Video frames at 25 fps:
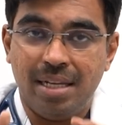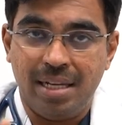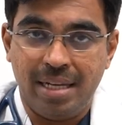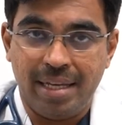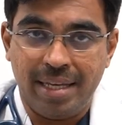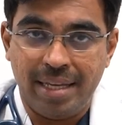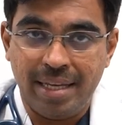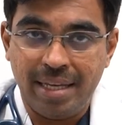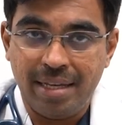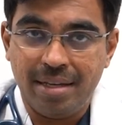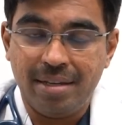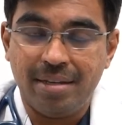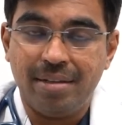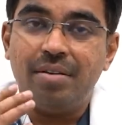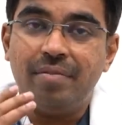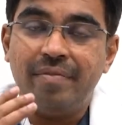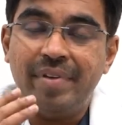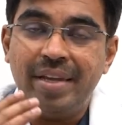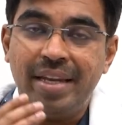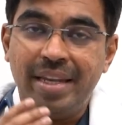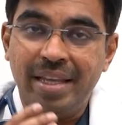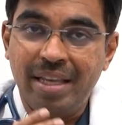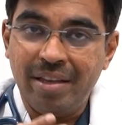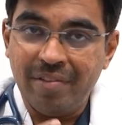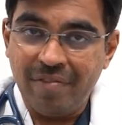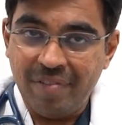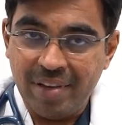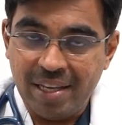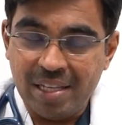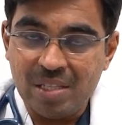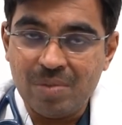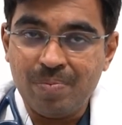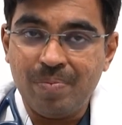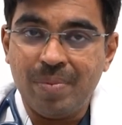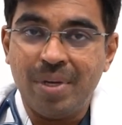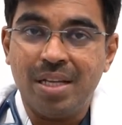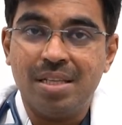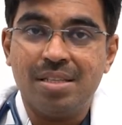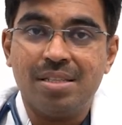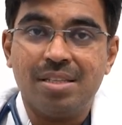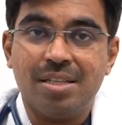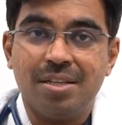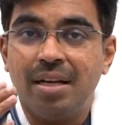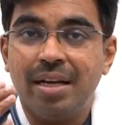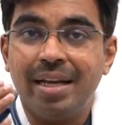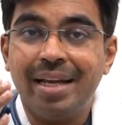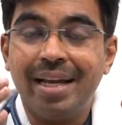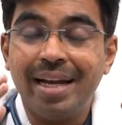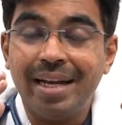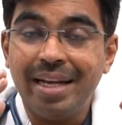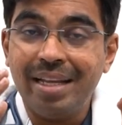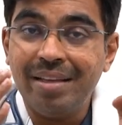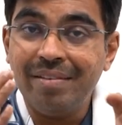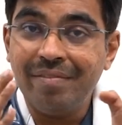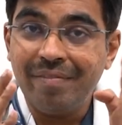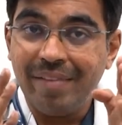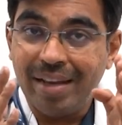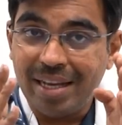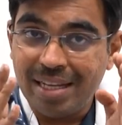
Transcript: like wearing a face mask, getting